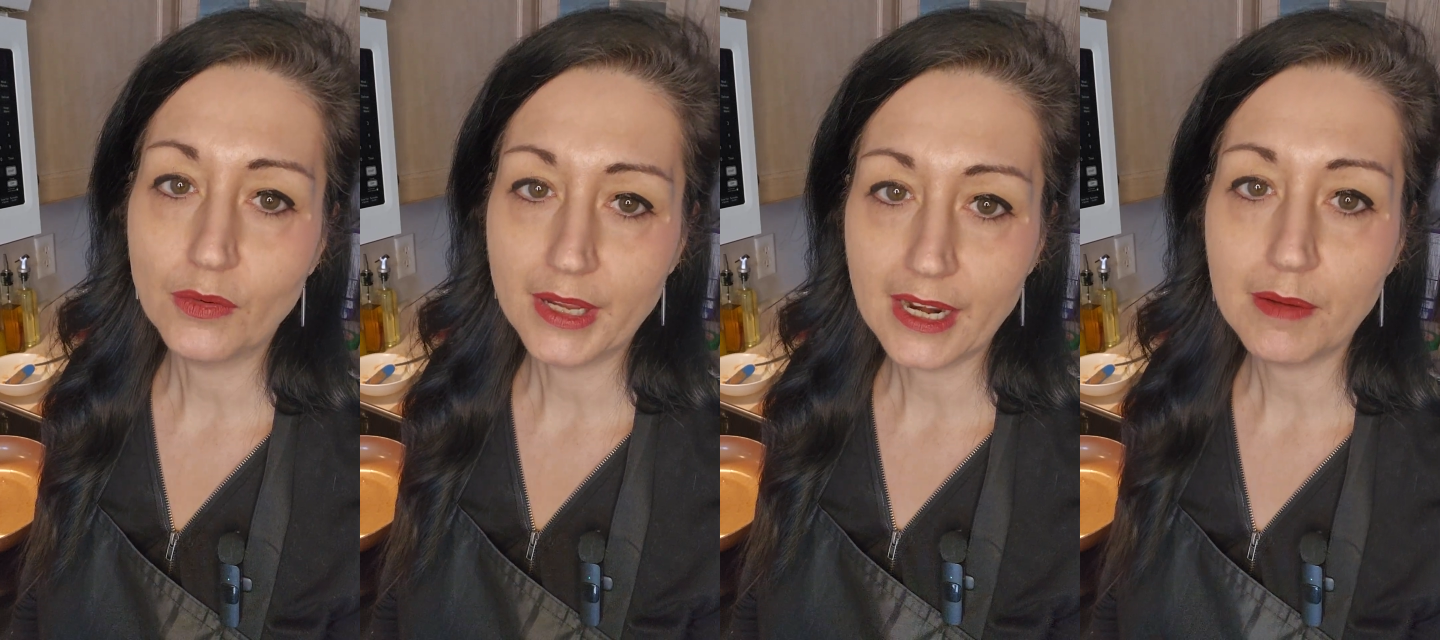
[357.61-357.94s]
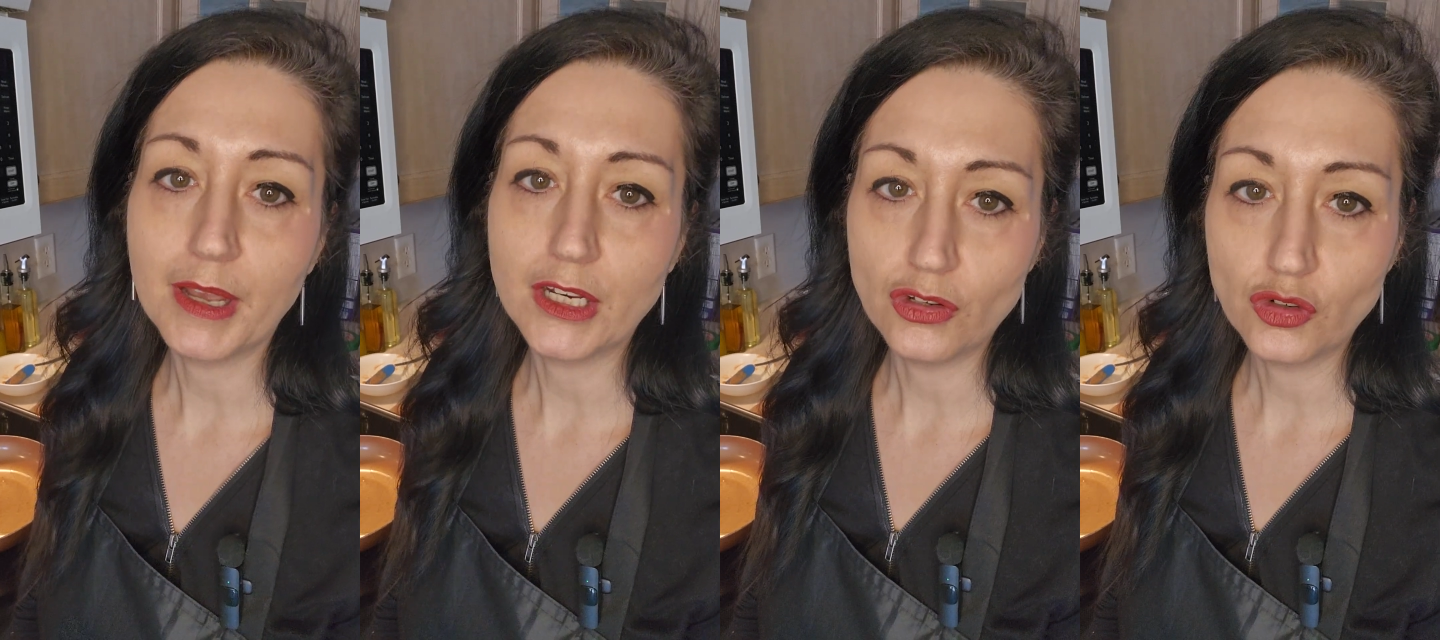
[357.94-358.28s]

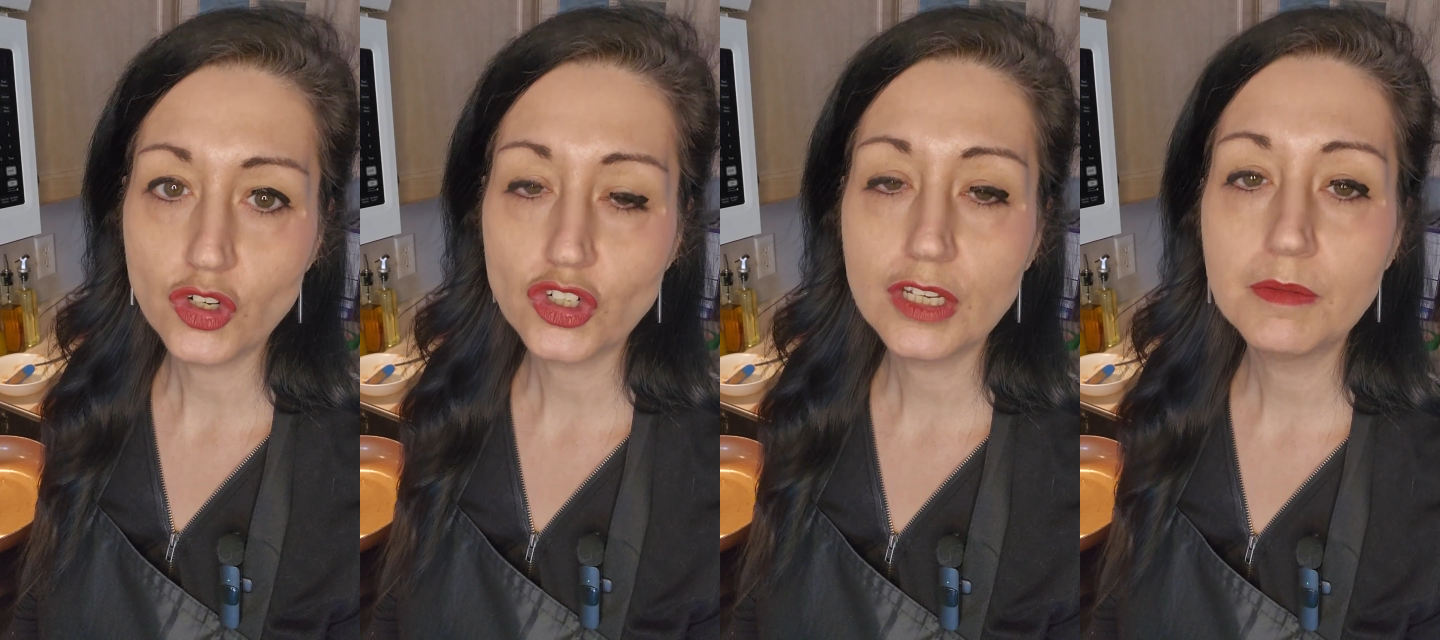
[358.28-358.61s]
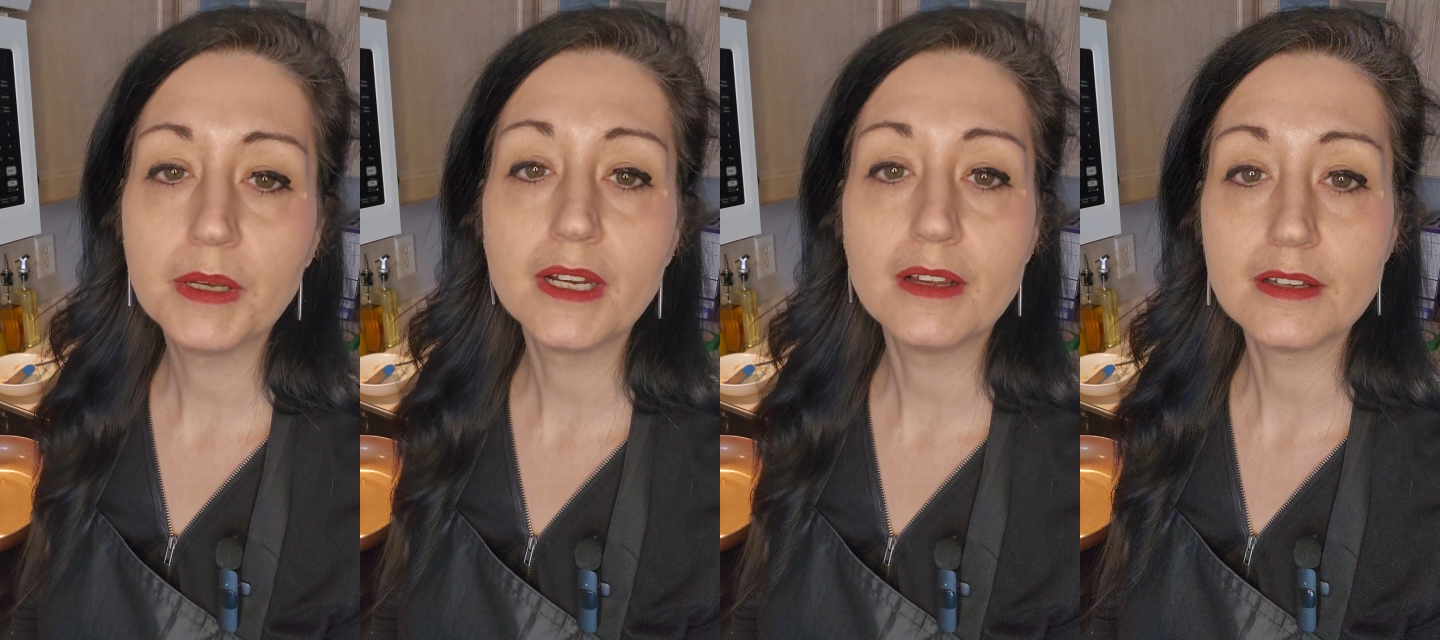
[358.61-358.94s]
getting my
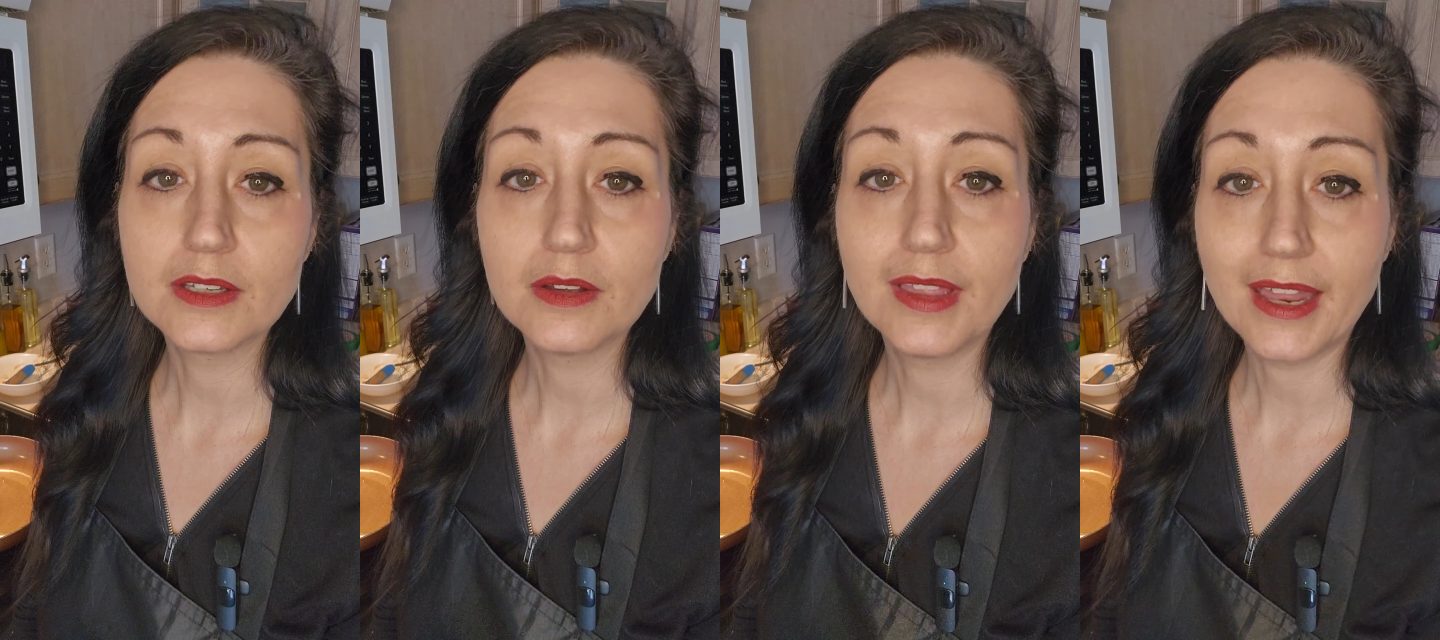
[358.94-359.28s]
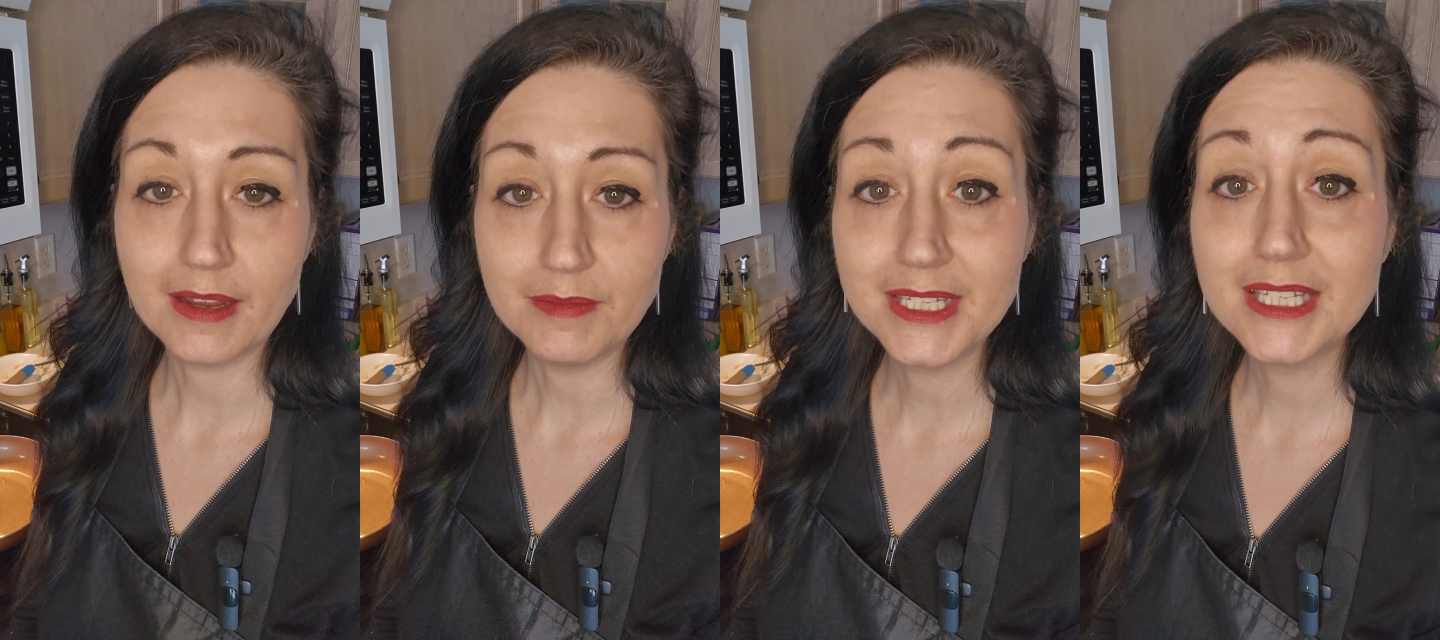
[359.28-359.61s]
nutrition, but also
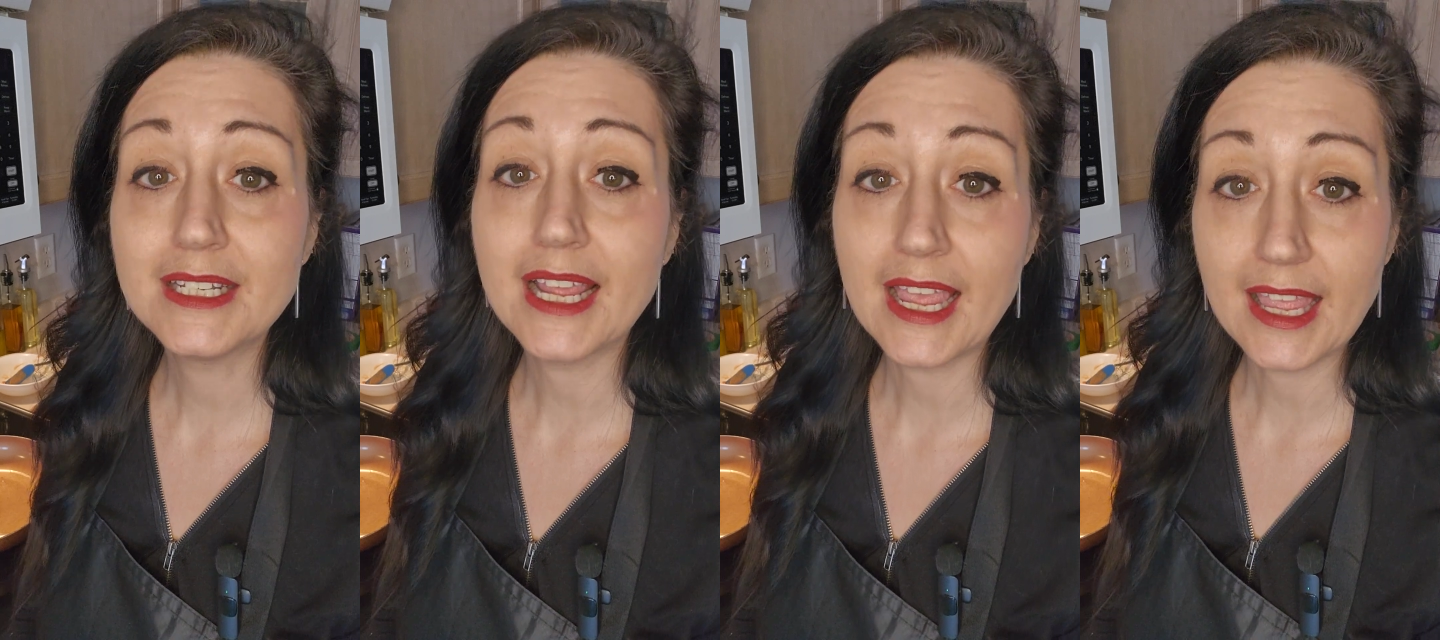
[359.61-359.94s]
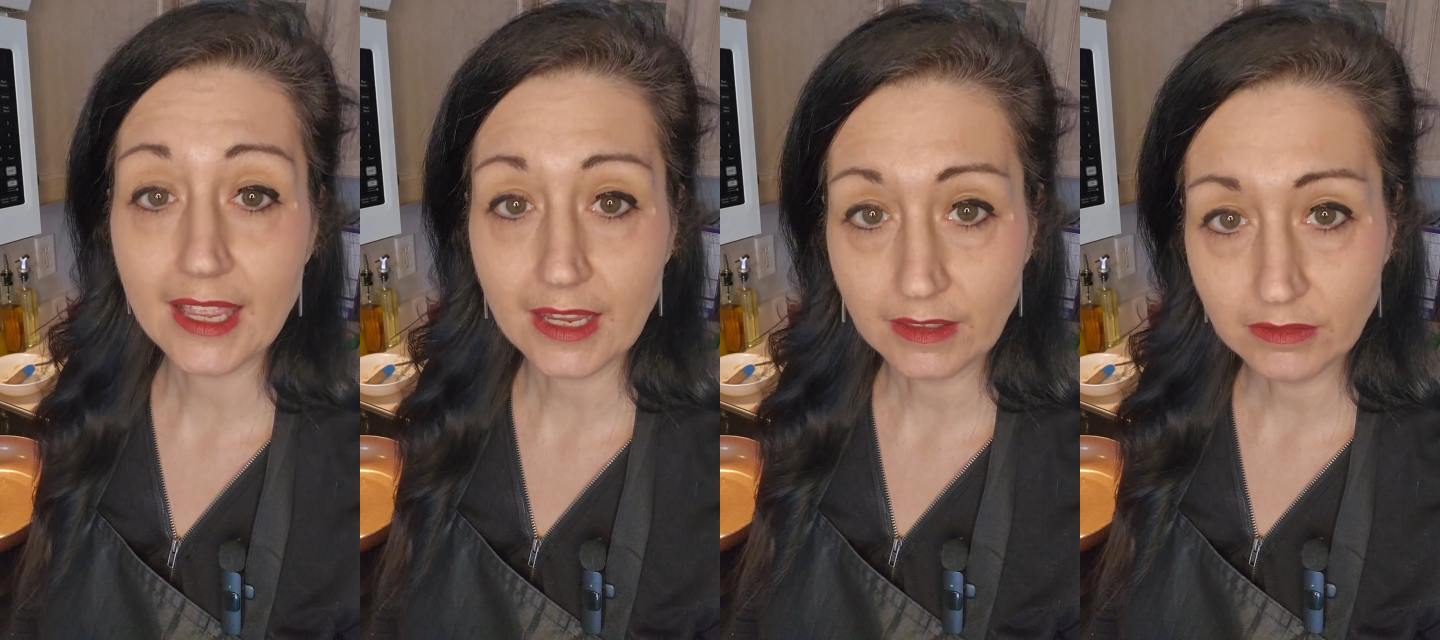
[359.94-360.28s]
that I'm
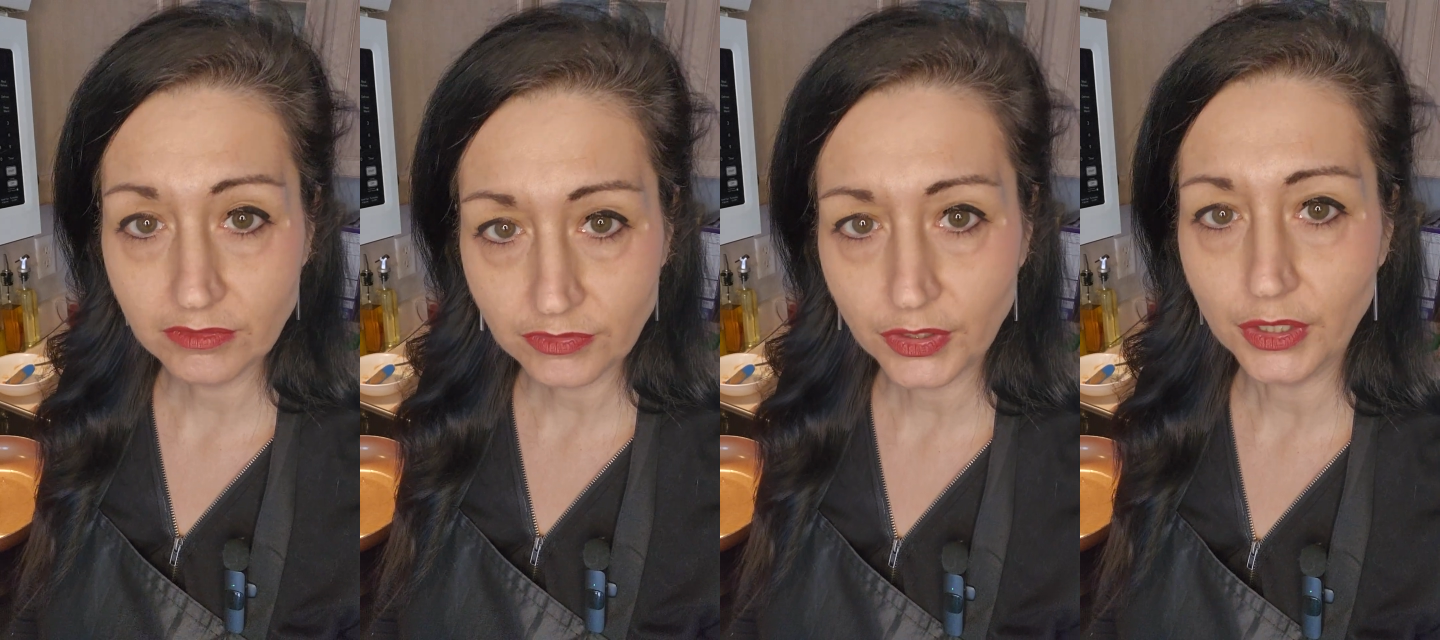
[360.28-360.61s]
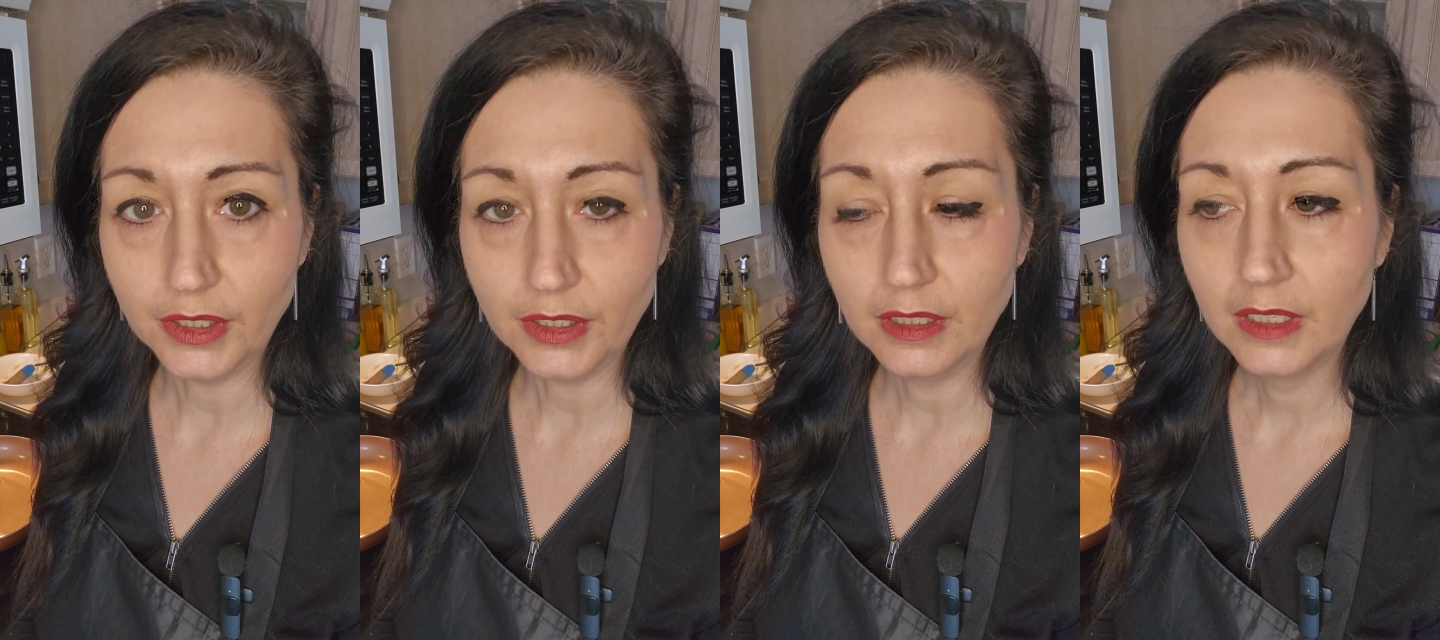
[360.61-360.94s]
staying
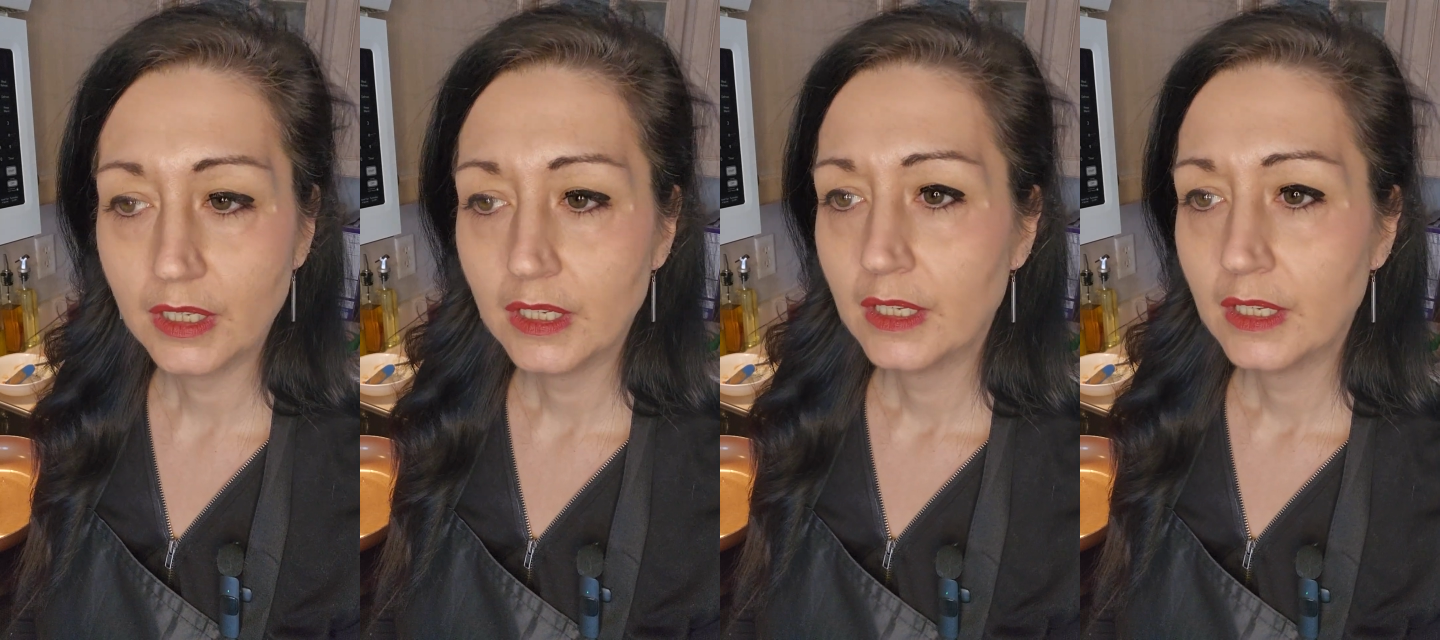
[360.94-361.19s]
full.